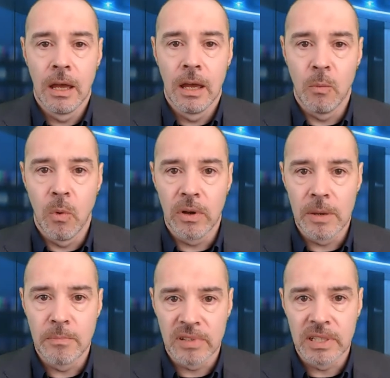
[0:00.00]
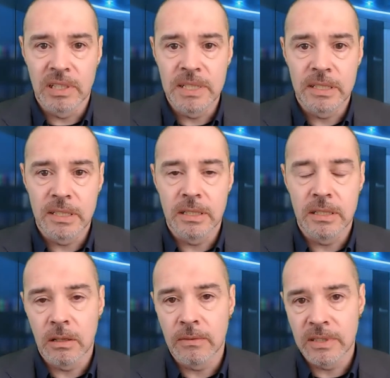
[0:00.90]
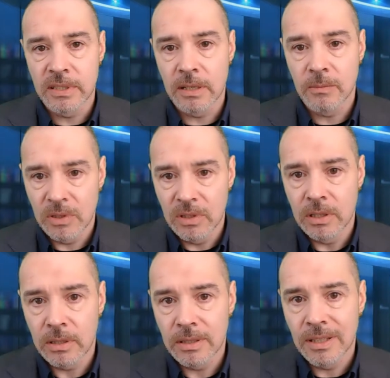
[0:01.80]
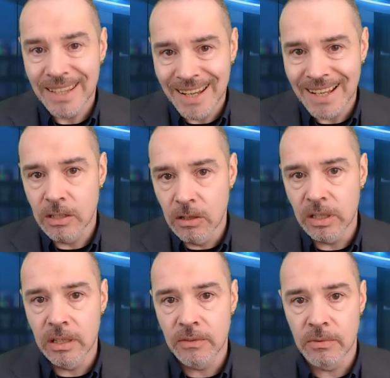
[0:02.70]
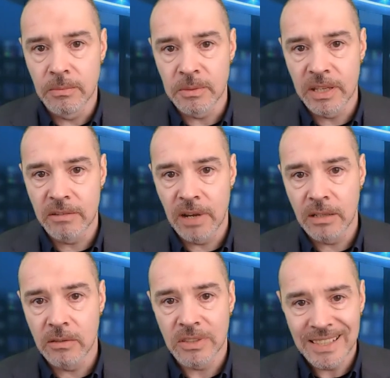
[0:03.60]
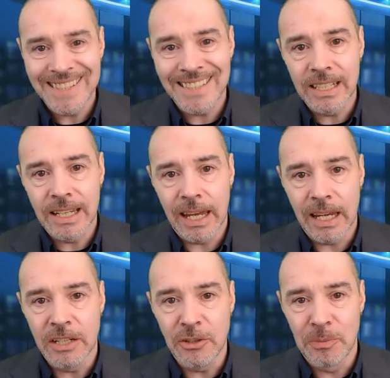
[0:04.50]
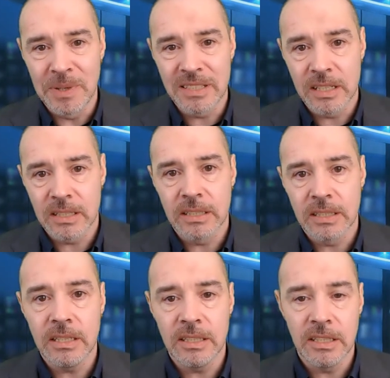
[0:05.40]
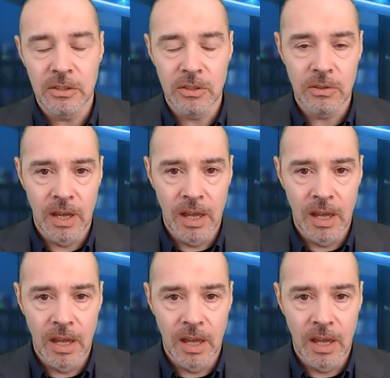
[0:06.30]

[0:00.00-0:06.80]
what I bring to businesses, is often saying, well, look, let's look at it from some other angles. It's easy to get in your business. It's easy to